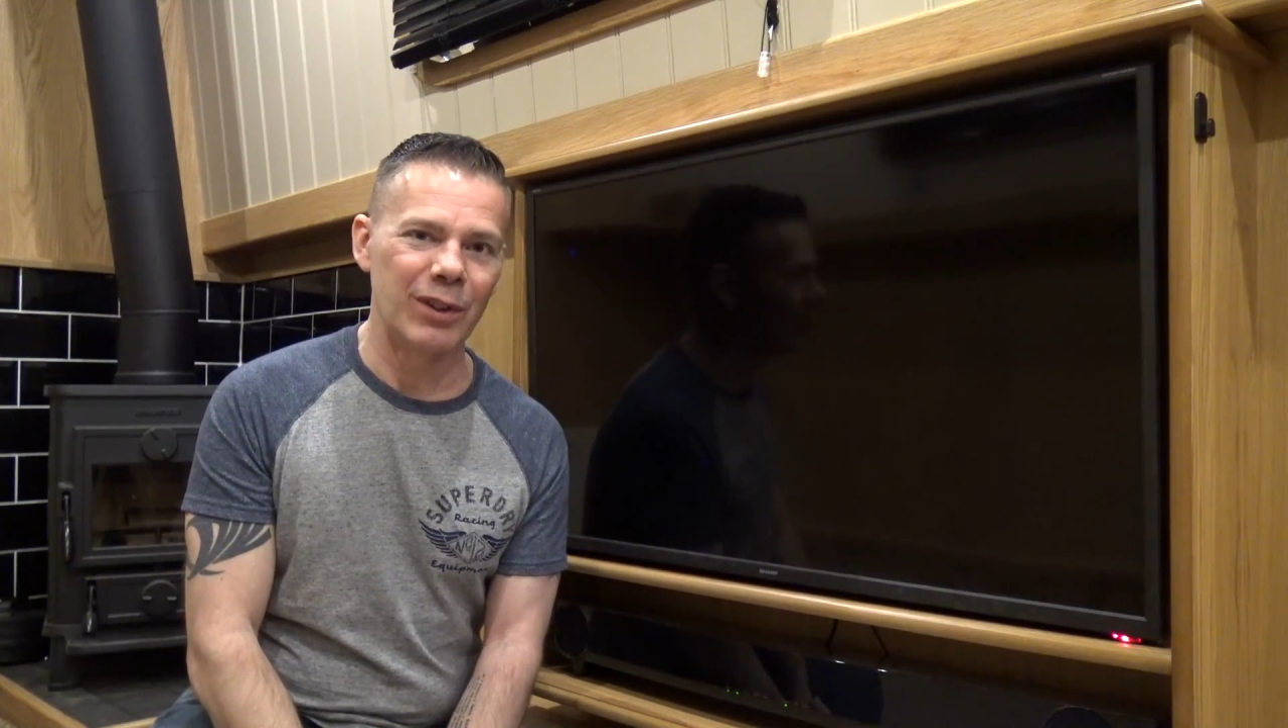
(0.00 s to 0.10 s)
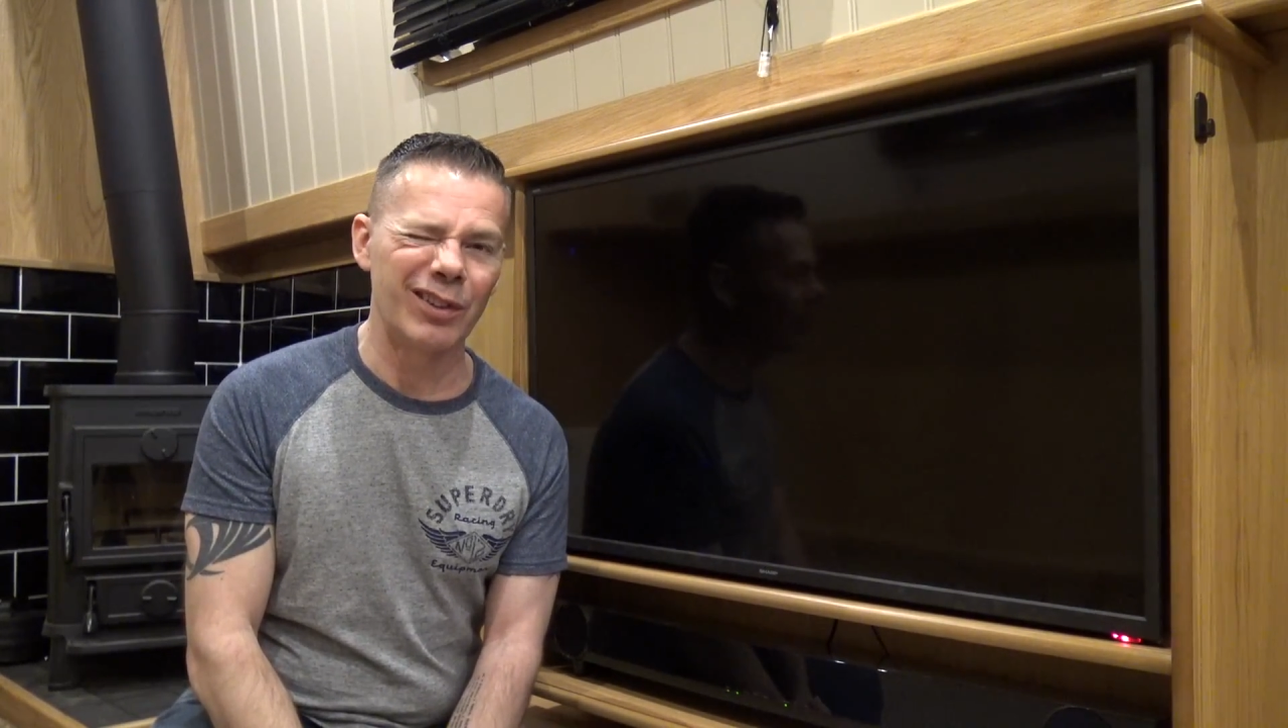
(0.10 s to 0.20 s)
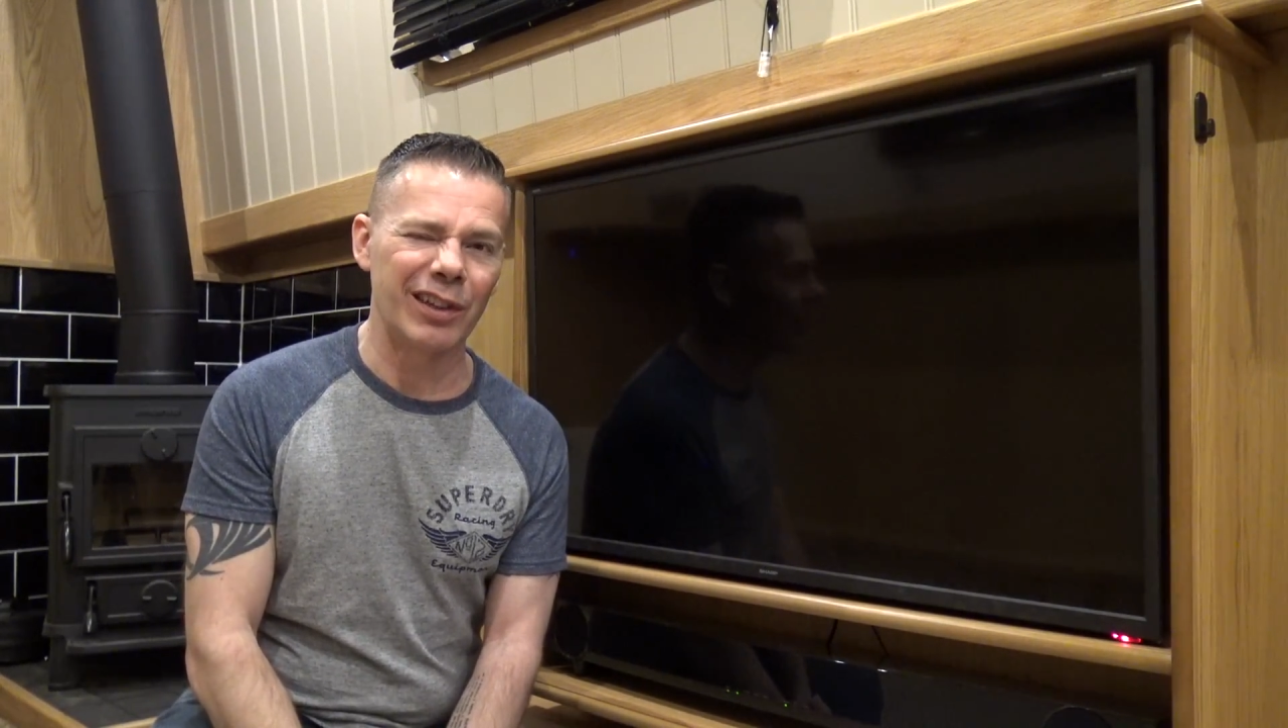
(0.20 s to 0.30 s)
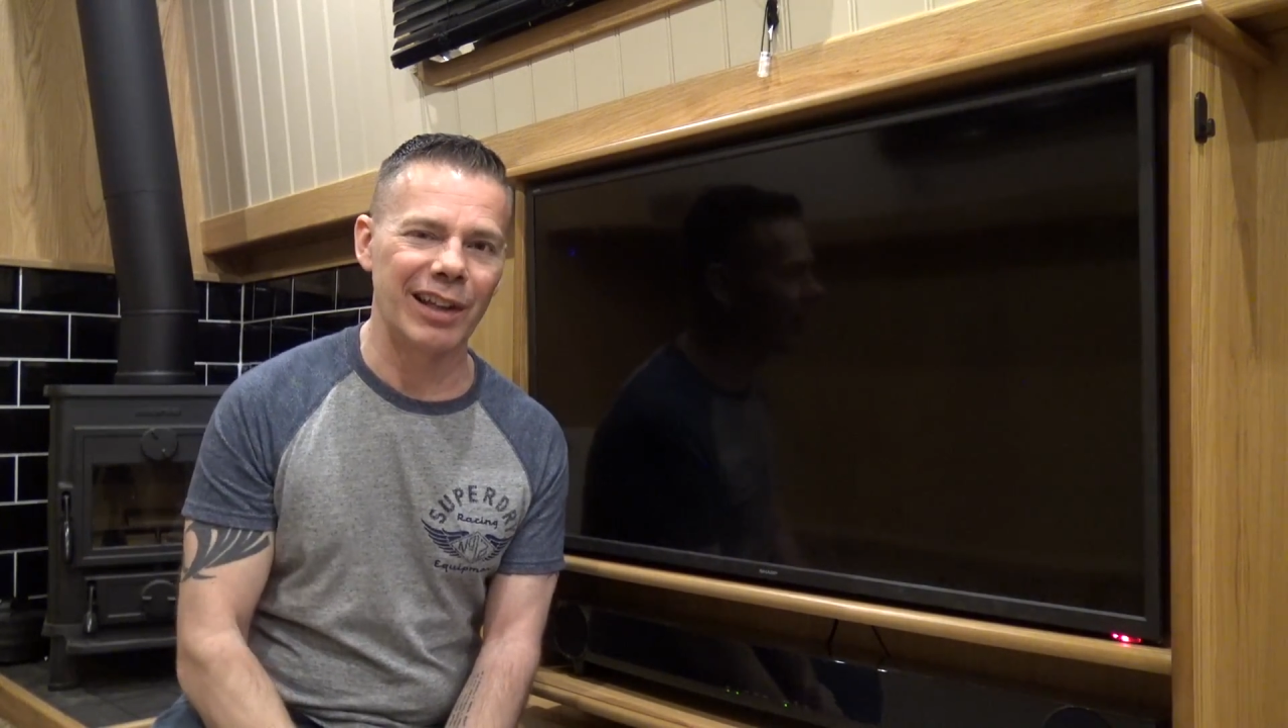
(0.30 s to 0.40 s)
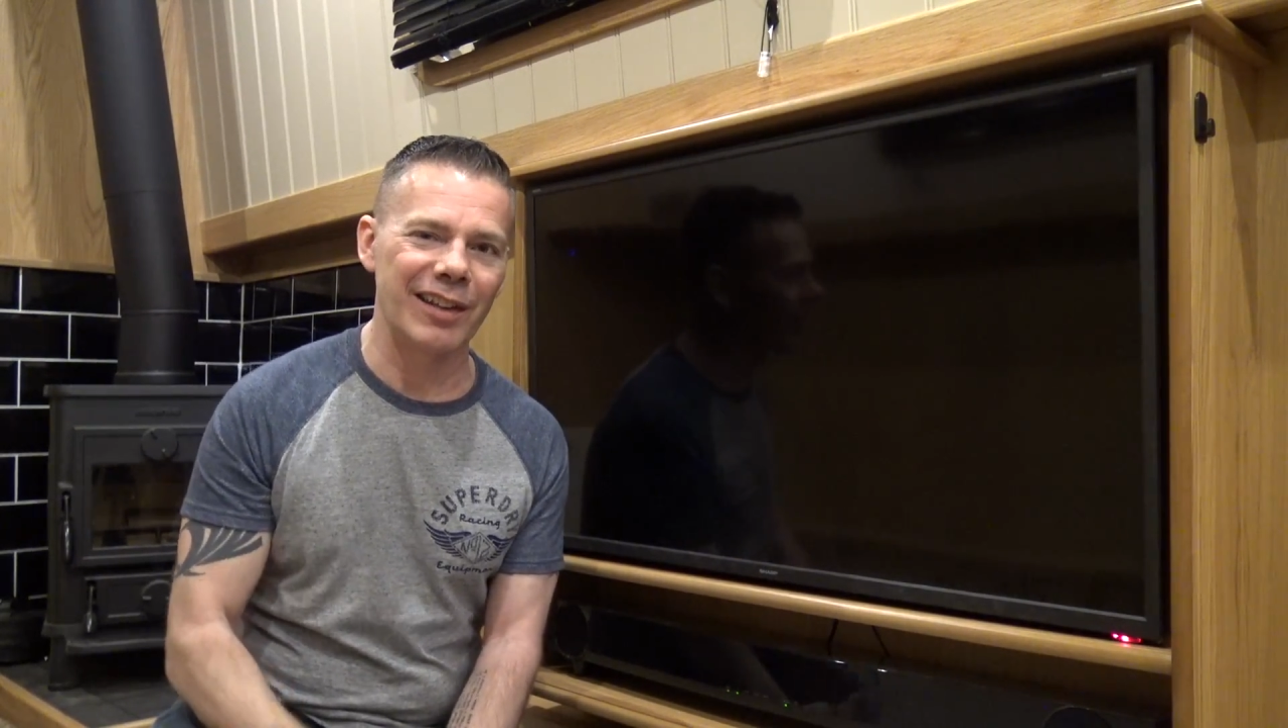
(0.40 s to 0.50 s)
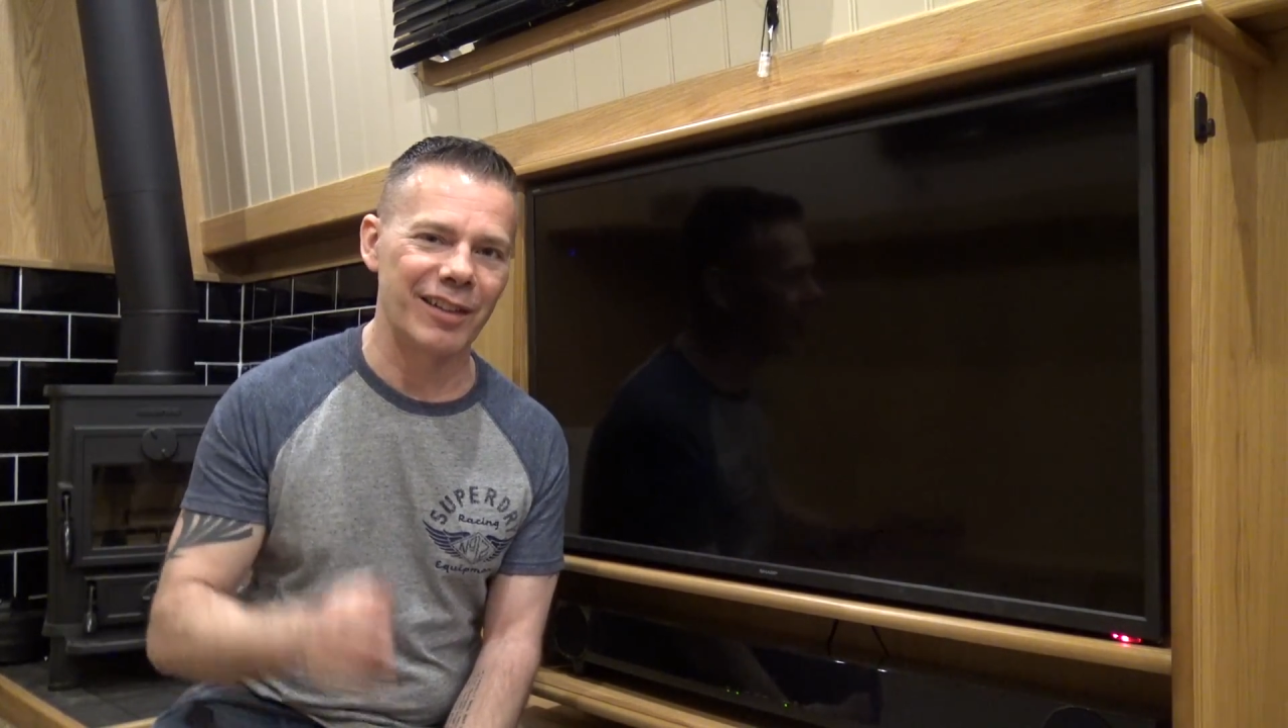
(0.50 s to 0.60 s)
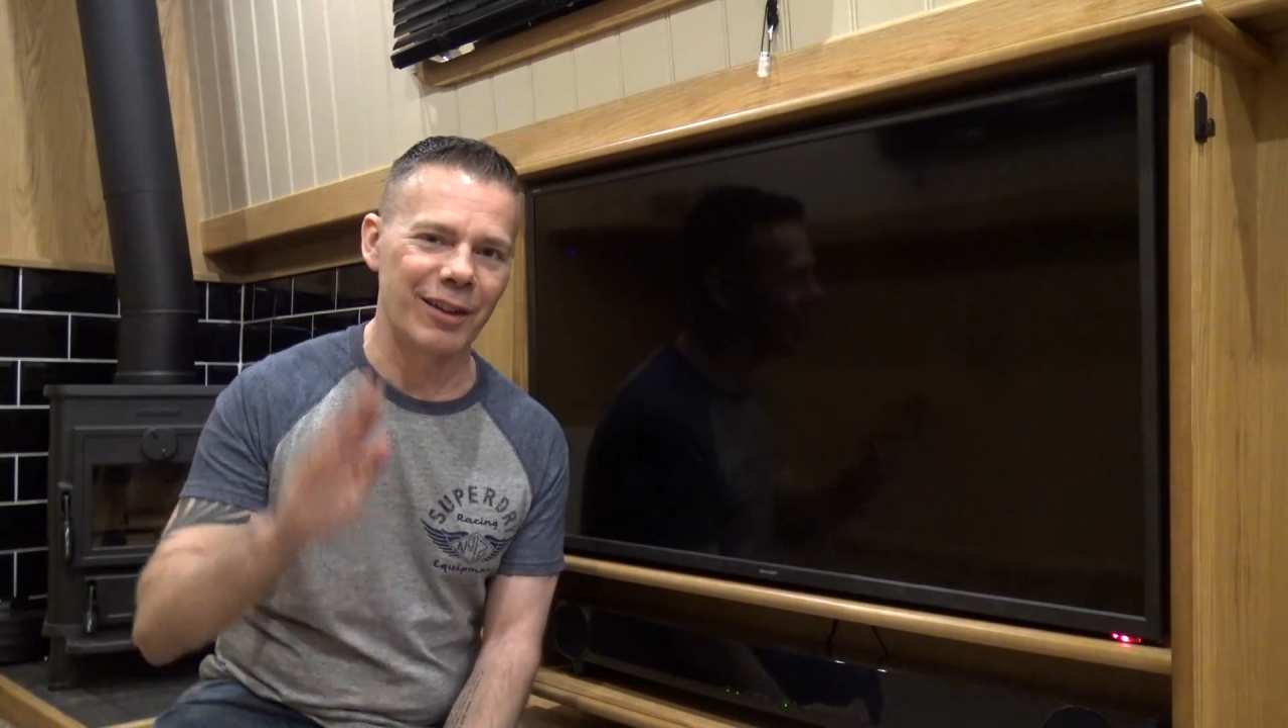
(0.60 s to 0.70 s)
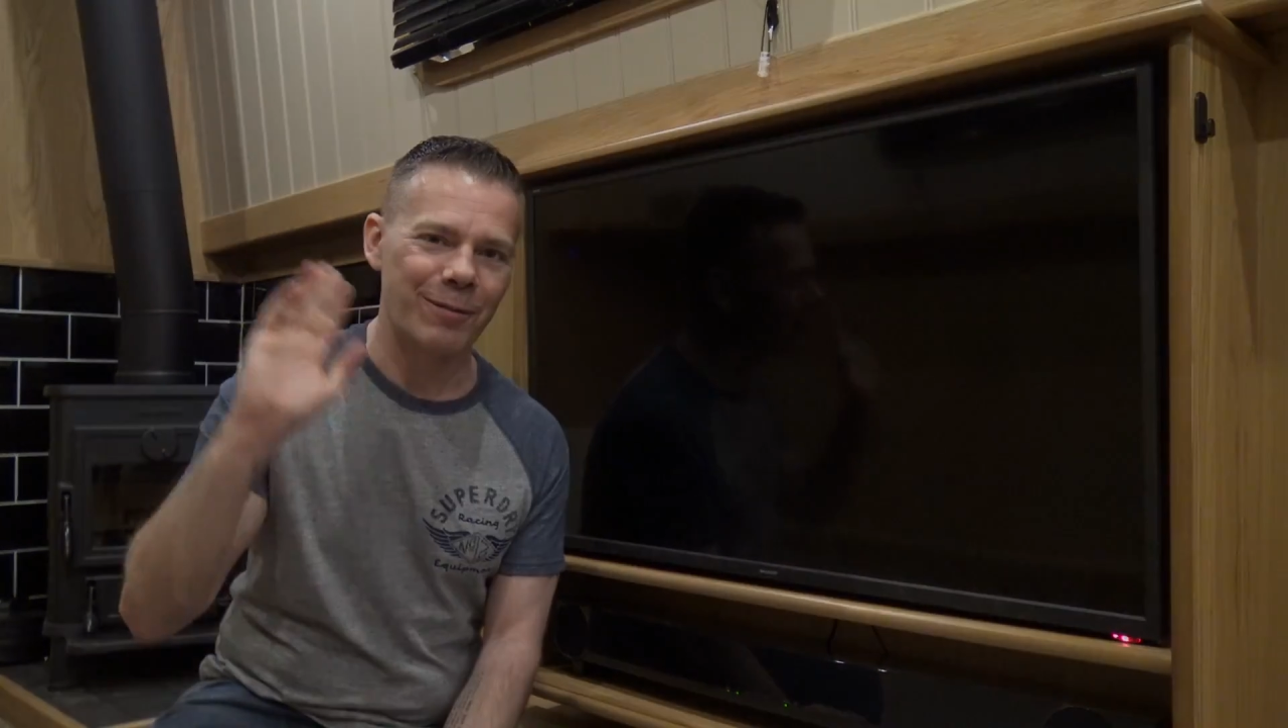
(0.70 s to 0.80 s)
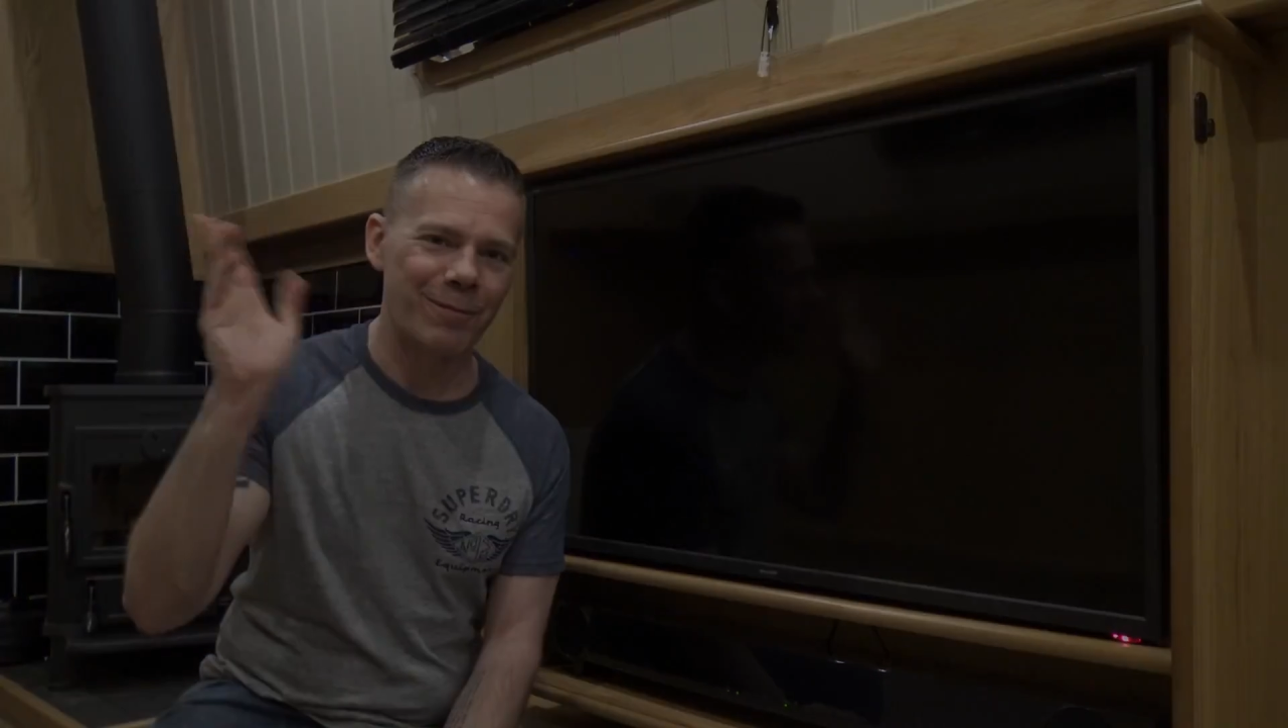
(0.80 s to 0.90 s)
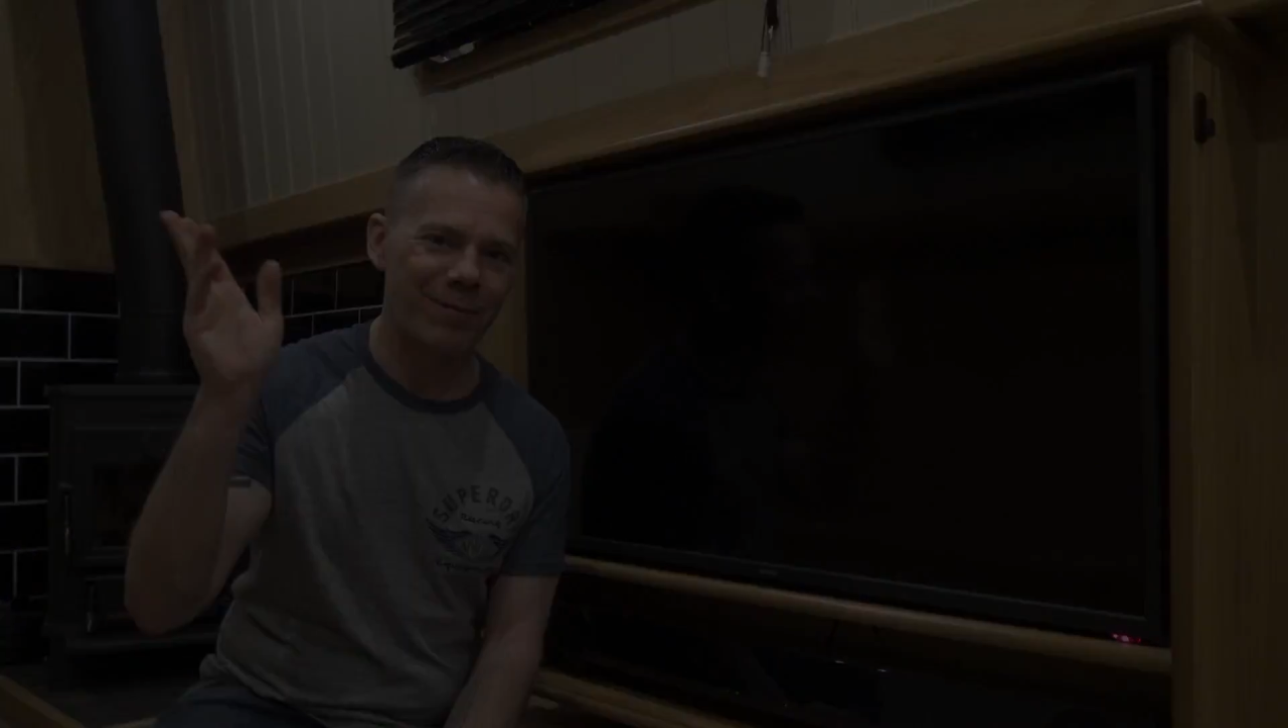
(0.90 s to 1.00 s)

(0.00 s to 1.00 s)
See you later.